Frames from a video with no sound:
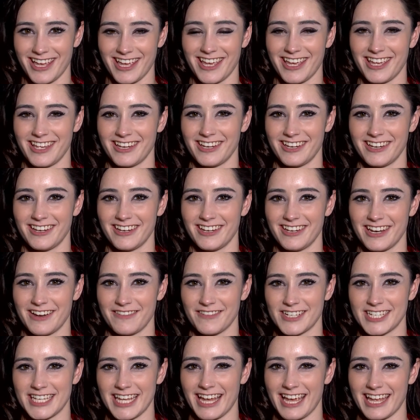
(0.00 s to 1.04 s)
and
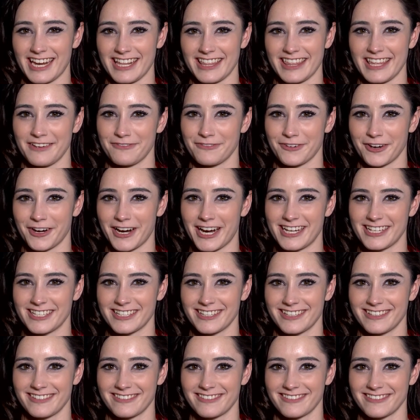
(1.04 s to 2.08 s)
never take anything for
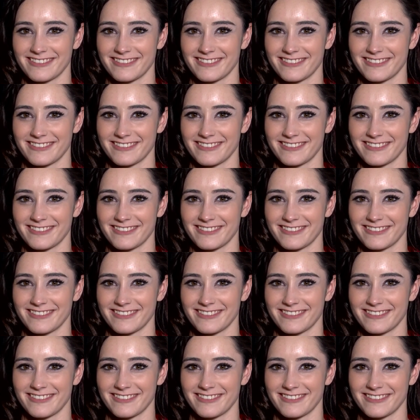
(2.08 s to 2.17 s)
granted.